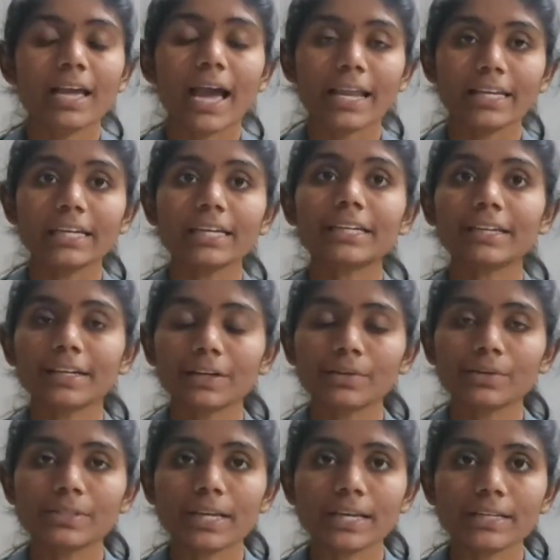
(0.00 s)
and it
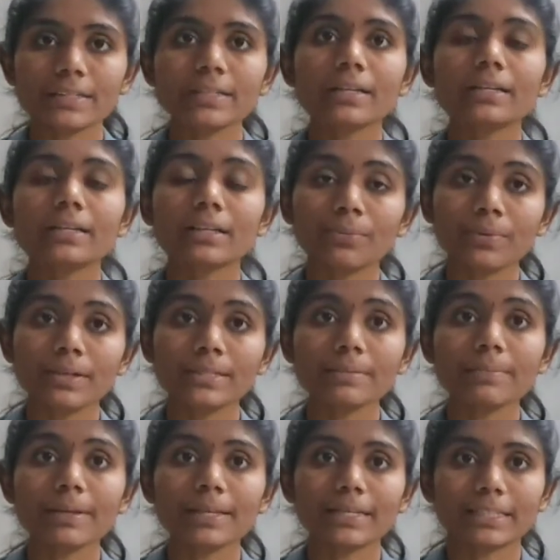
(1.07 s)
reduces the
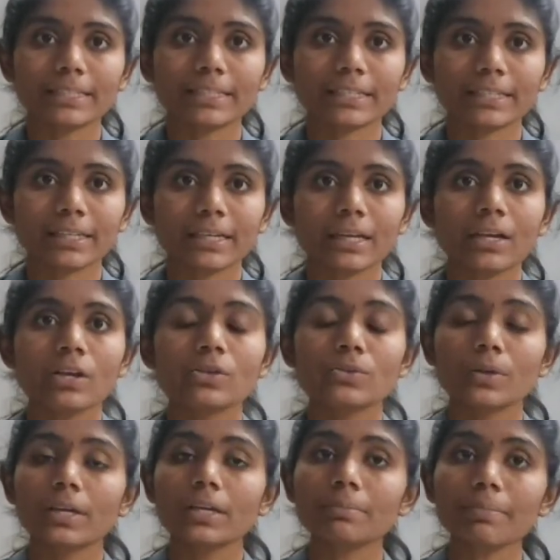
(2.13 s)
visibility.
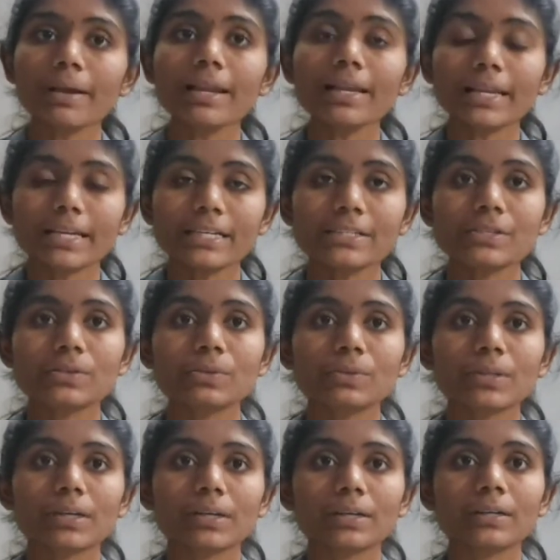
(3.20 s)
So it may lead to
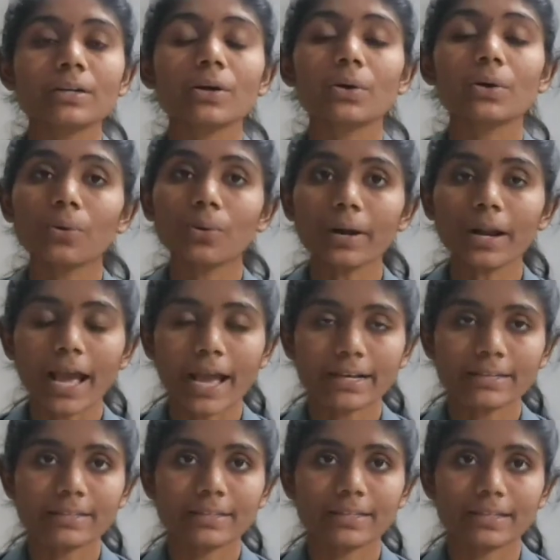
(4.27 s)
the road
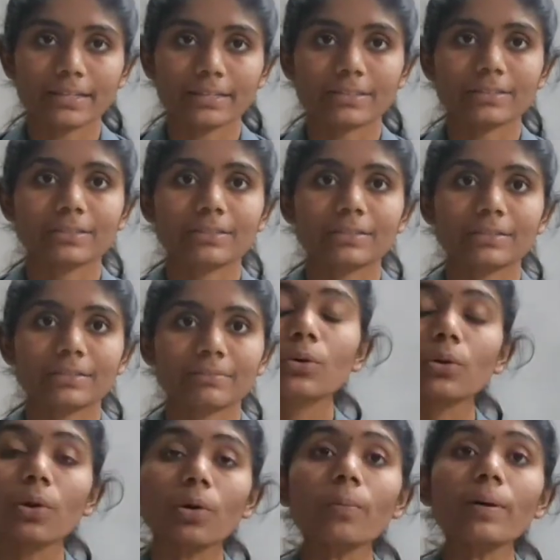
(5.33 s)
accidents,
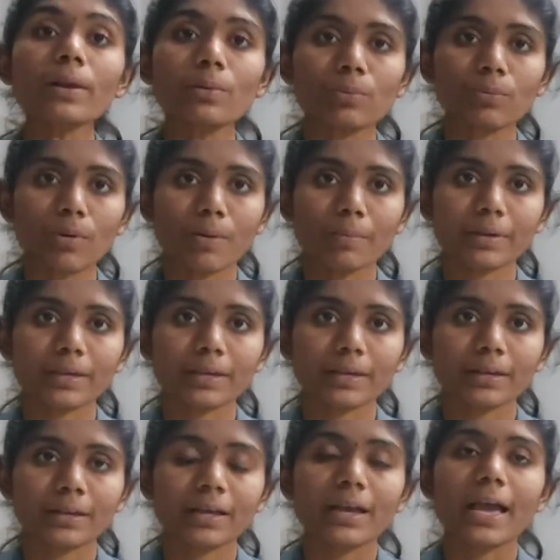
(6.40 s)
global warming,
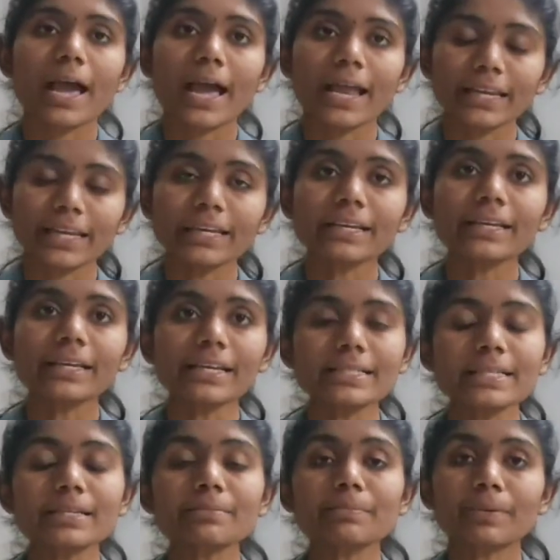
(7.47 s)
an increase
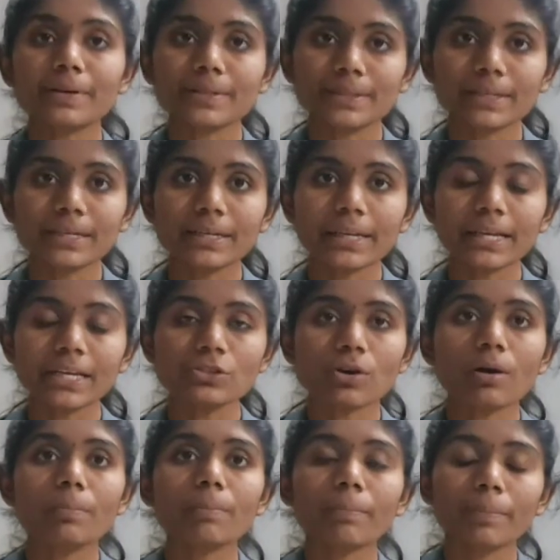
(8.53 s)
in percentage
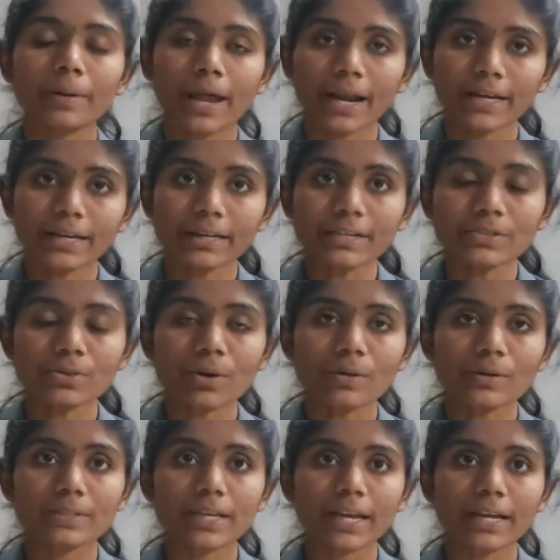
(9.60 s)
of nitrous
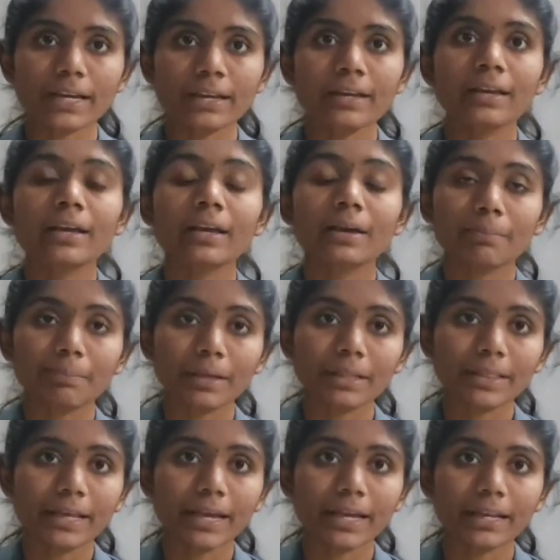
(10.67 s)
oxide,
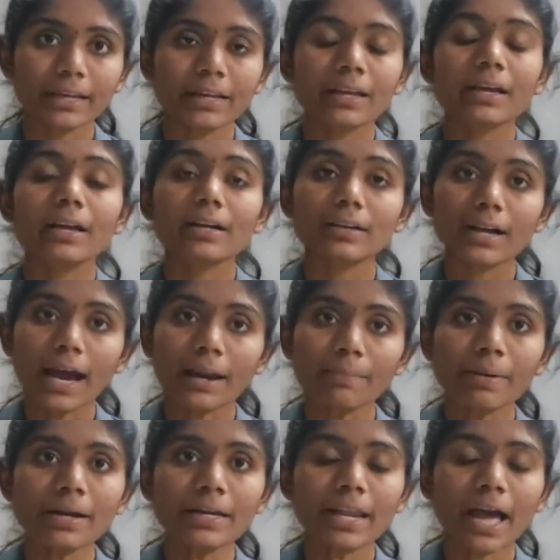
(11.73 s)
methane,
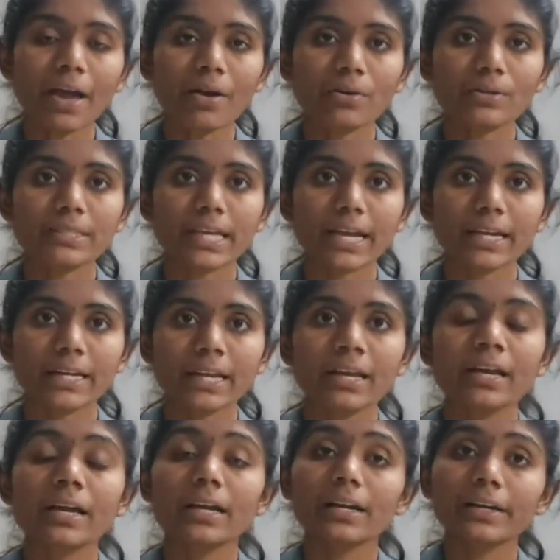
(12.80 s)
carbon dioxide
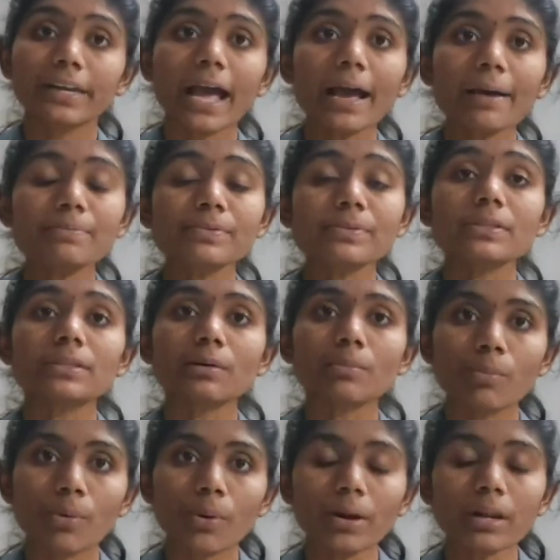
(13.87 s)
traps the
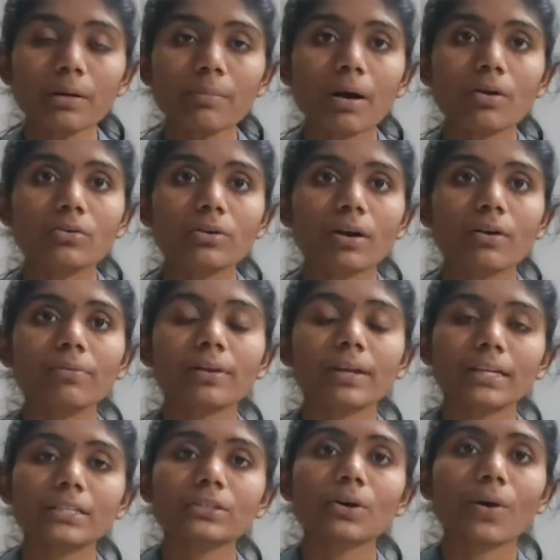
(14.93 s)
more amount of
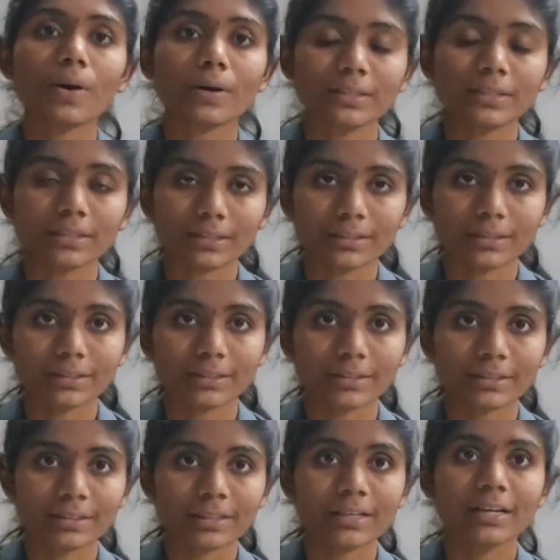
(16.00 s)
heat on the earth,
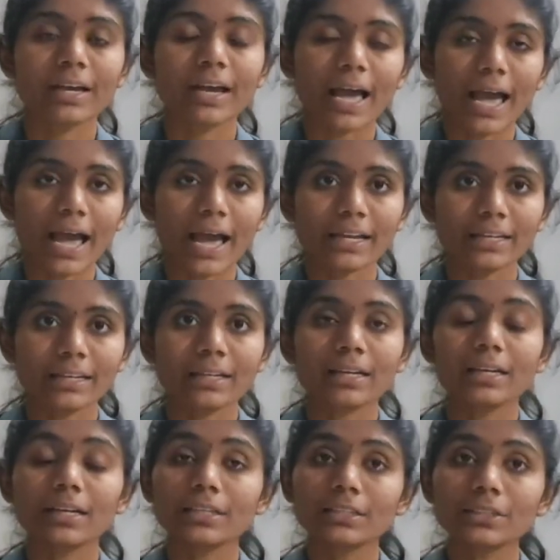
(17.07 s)
and
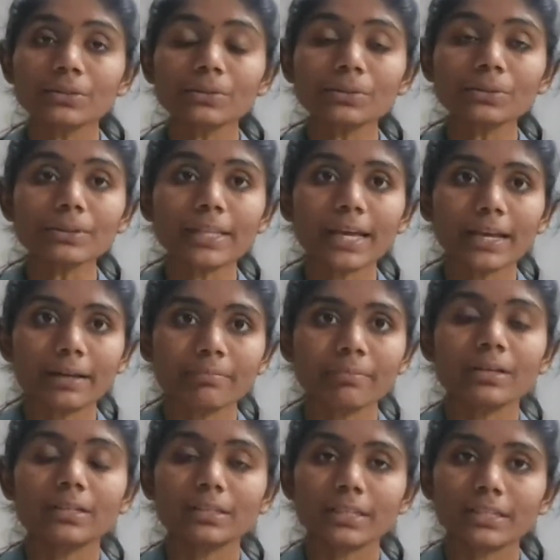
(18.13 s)
due to them
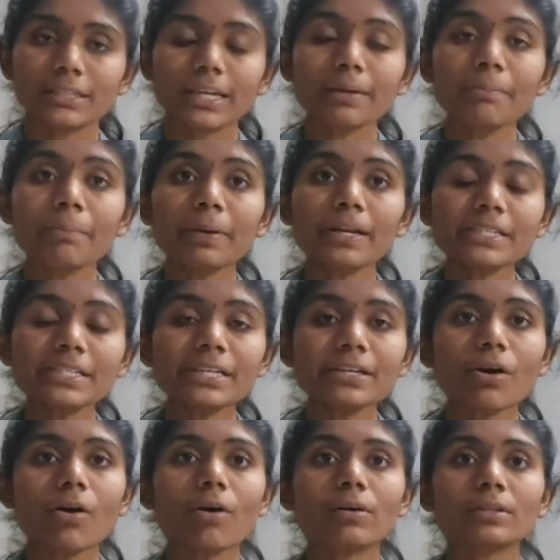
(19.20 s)
the temperature
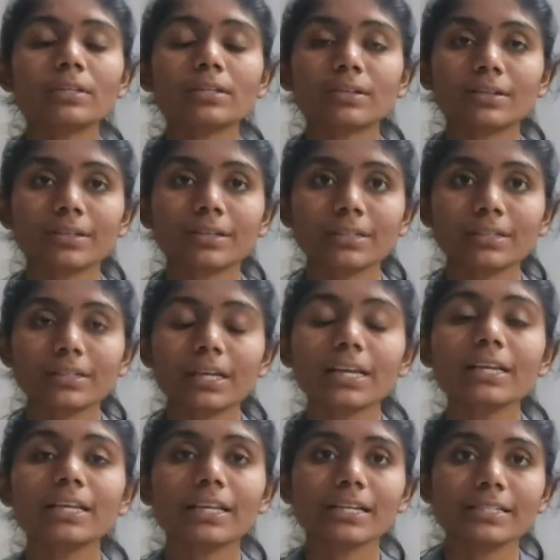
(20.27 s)
on the earth
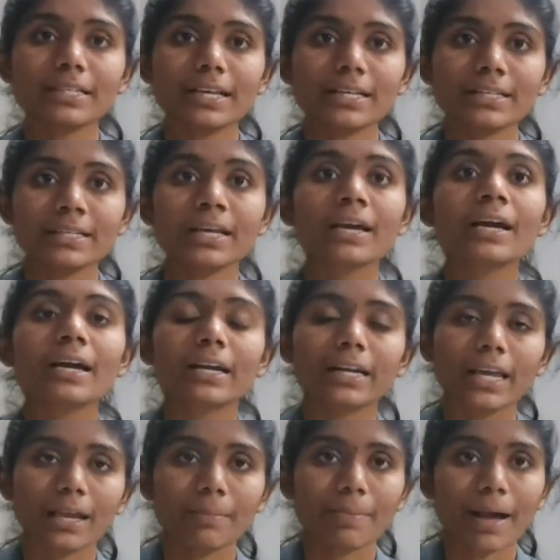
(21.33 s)
increases
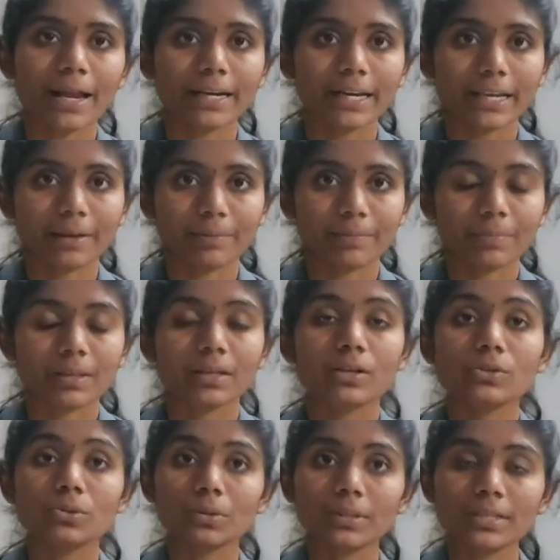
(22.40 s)
day by day.
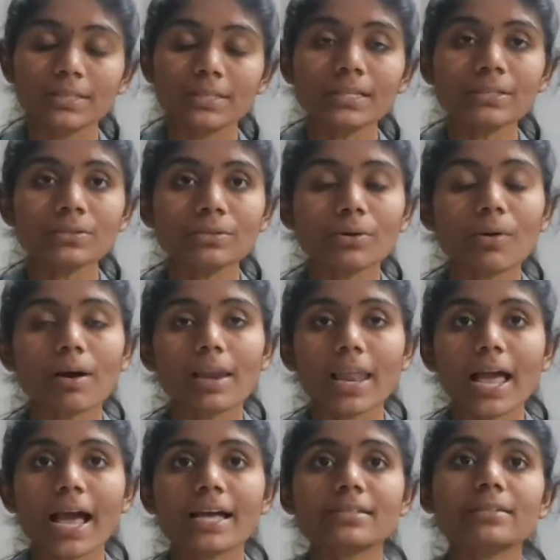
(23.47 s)
So this is called
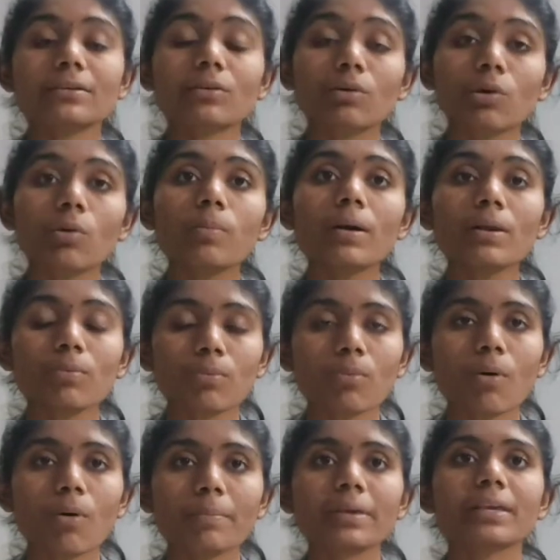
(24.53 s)
as a global
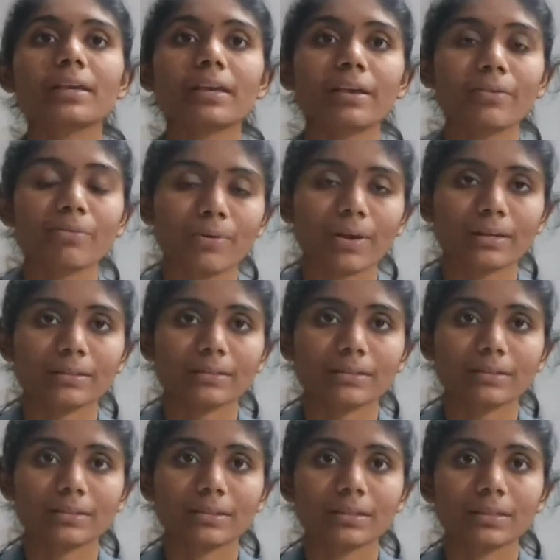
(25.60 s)
warming effect,